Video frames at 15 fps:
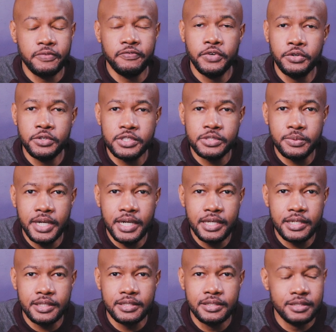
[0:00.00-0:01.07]

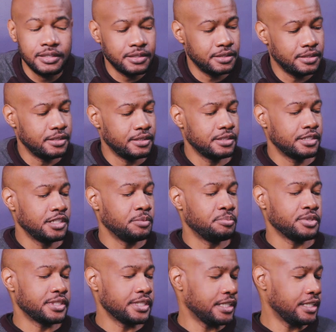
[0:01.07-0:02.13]
Focusrite to the
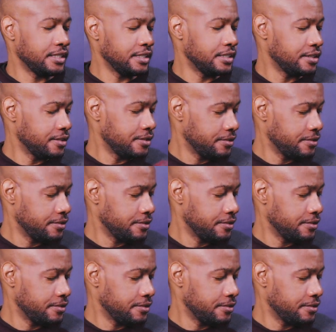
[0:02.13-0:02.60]
PreSonus.